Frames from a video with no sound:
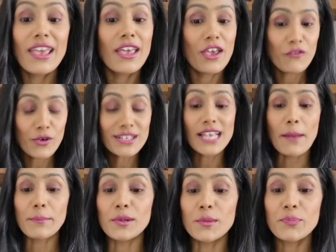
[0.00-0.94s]
For
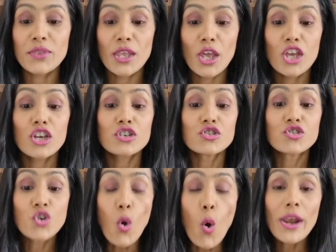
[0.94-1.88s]
example,
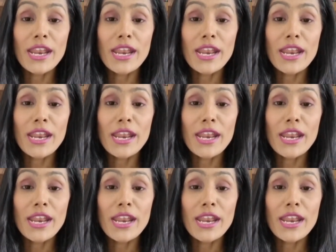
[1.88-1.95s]
John